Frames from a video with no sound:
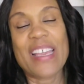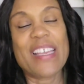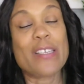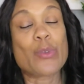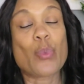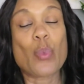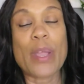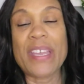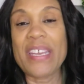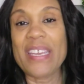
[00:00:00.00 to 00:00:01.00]
He is
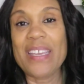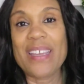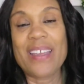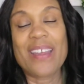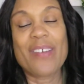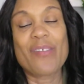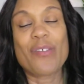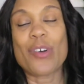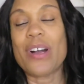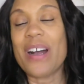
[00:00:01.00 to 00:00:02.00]
waiting
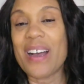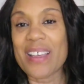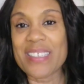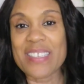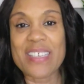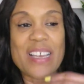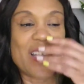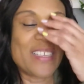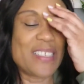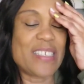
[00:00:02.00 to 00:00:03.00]
for us
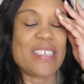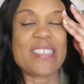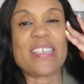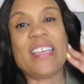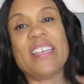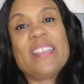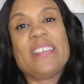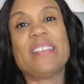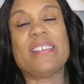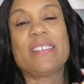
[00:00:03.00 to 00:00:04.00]
to get to
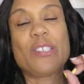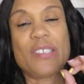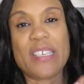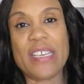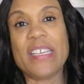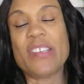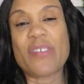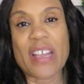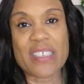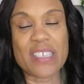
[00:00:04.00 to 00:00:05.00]
end to the end
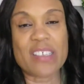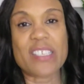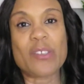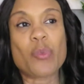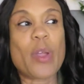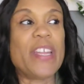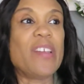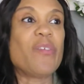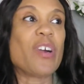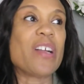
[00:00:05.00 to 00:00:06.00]
of ourselves. He's
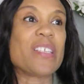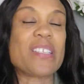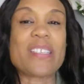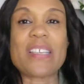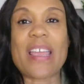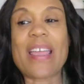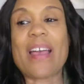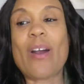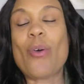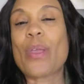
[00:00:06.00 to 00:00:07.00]
waiting for us to say,
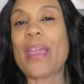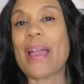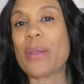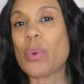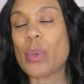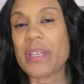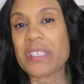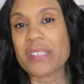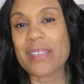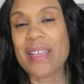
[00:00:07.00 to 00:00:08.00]
"Okay, I
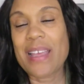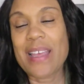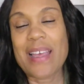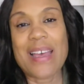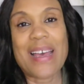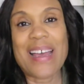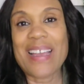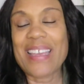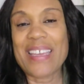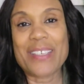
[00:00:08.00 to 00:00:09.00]
quit.
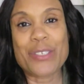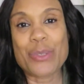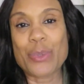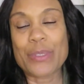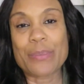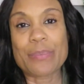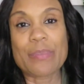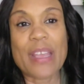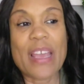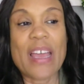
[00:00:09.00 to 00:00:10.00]
I can't do it."
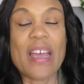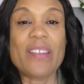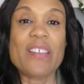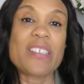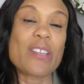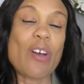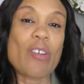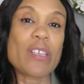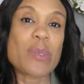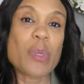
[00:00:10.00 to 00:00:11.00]
And as
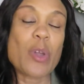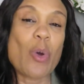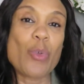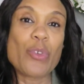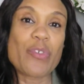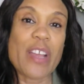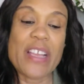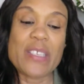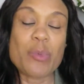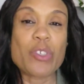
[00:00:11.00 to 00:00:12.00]
long as we hold the
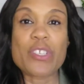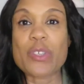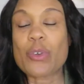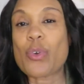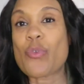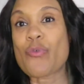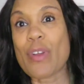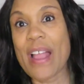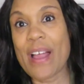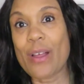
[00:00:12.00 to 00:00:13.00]
reins, we're just going to go
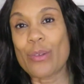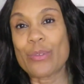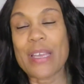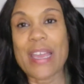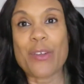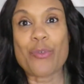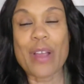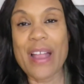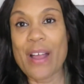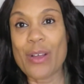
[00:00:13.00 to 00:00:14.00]
around and
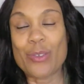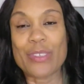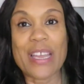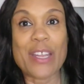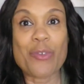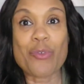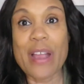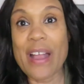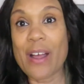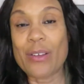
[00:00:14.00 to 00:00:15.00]
around and
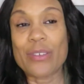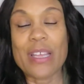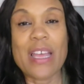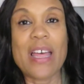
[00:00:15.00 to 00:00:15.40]
around,